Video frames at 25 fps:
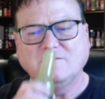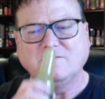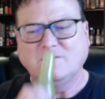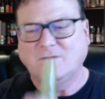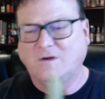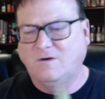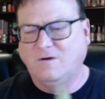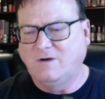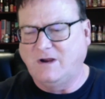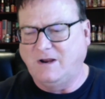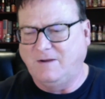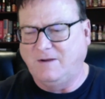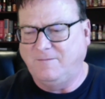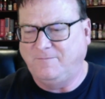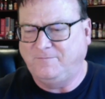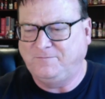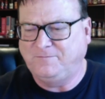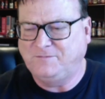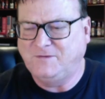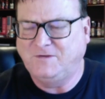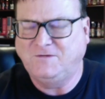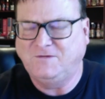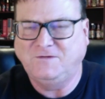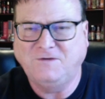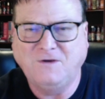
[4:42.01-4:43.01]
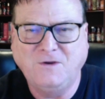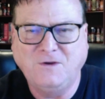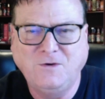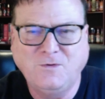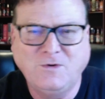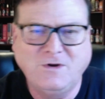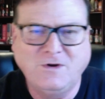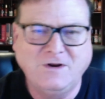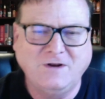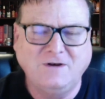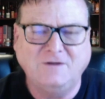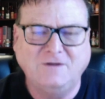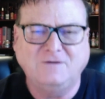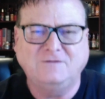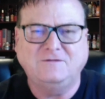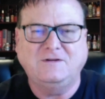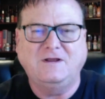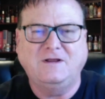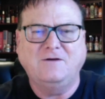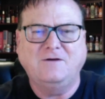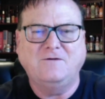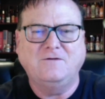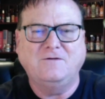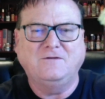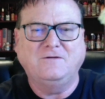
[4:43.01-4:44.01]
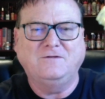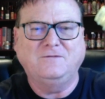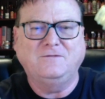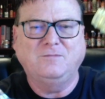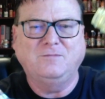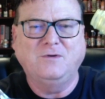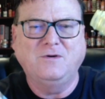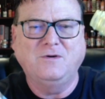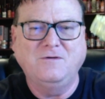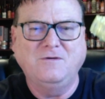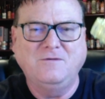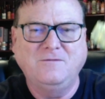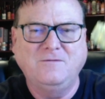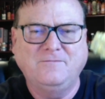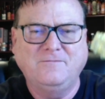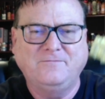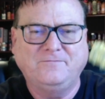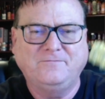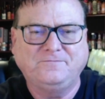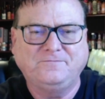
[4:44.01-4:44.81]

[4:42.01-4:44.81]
All right, let's show you what it looks like on a spoon.